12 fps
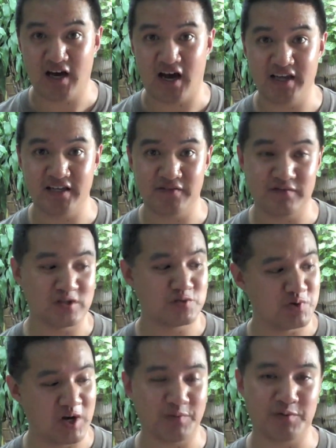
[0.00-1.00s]
I give this
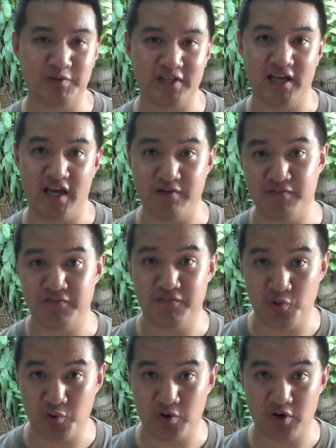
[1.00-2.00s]
probably a
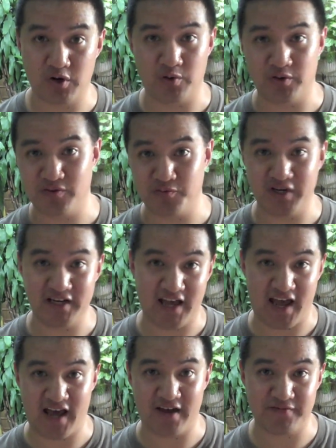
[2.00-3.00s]
four or three and a
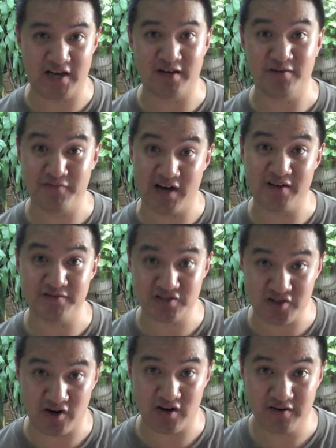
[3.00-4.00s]
half out of five
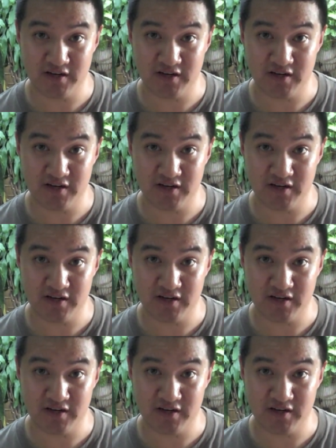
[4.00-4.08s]
star.